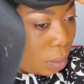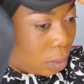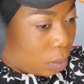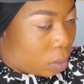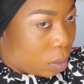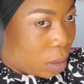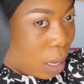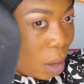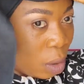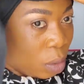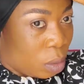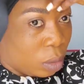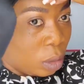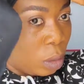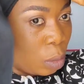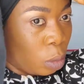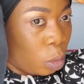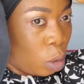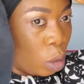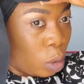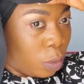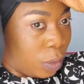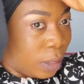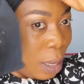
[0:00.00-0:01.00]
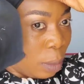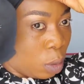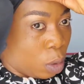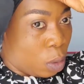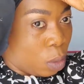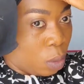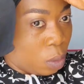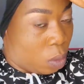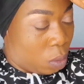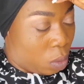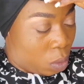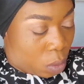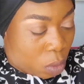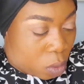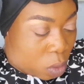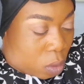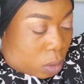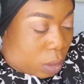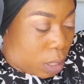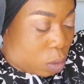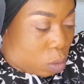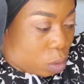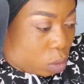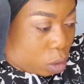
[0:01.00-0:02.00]
because many people have
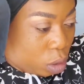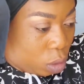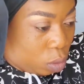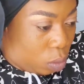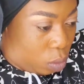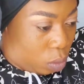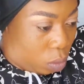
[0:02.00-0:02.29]
learned that